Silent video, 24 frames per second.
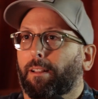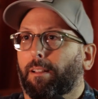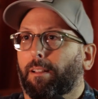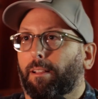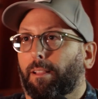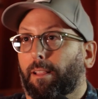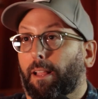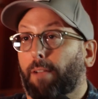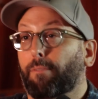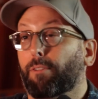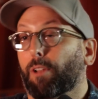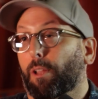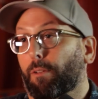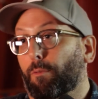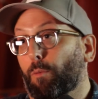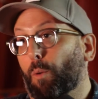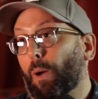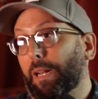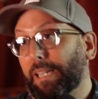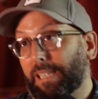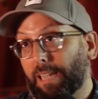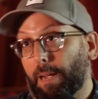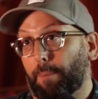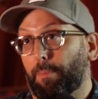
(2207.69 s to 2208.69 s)
level of
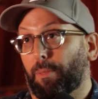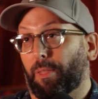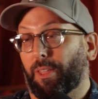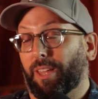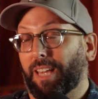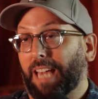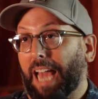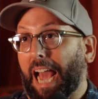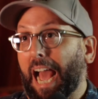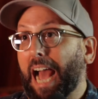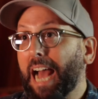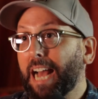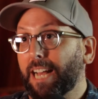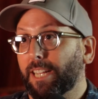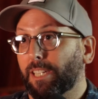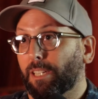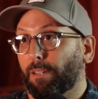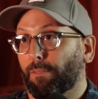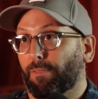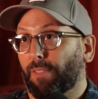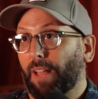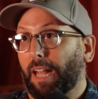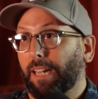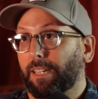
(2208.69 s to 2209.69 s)
what depth he has,
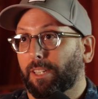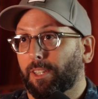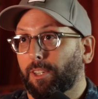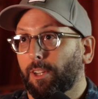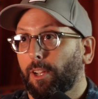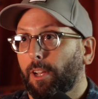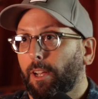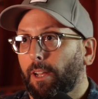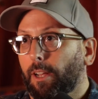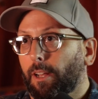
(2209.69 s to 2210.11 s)
if that's